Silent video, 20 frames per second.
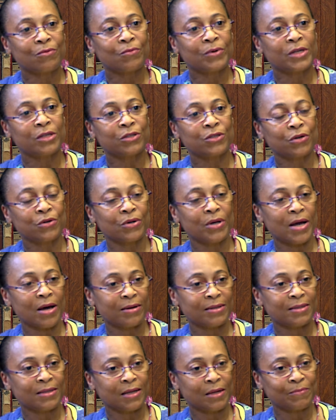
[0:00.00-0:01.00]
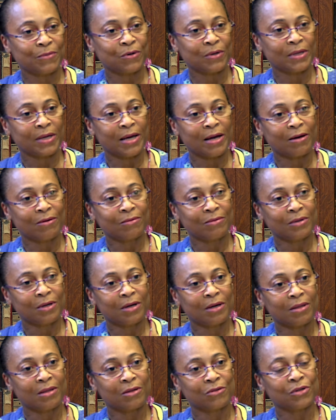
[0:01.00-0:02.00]
we can show you how to set up your account.
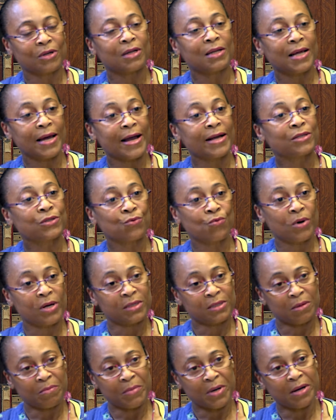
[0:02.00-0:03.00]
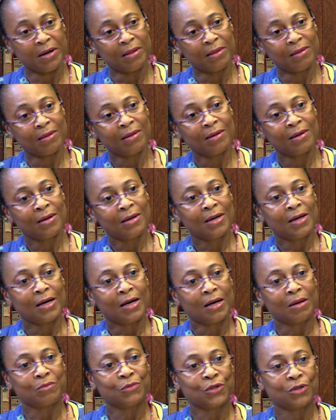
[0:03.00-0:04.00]
Uh, there's a class once a month.
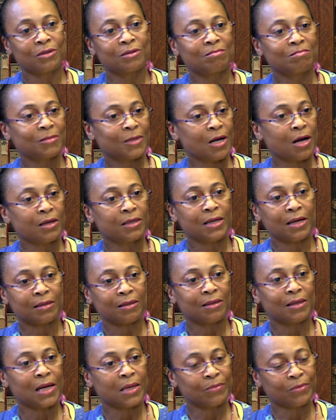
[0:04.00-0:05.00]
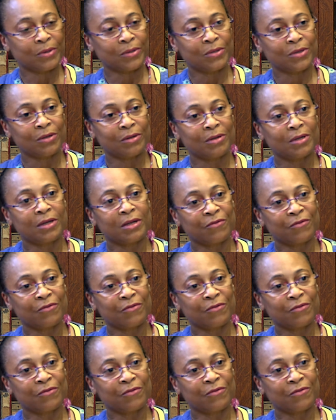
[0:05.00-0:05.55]
Um, just contact the library. You can get